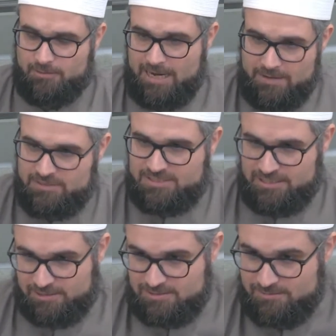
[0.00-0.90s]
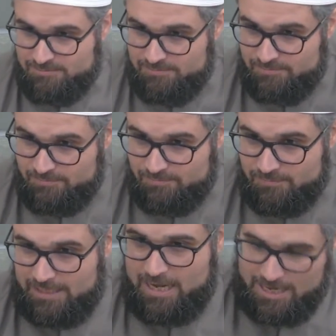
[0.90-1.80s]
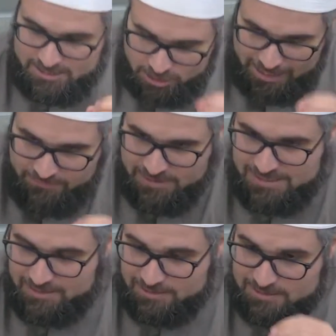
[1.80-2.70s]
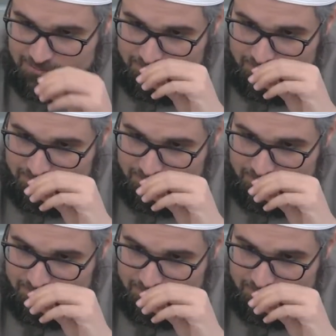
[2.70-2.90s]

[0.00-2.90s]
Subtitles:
I haven't seen it. I still haven't seen it.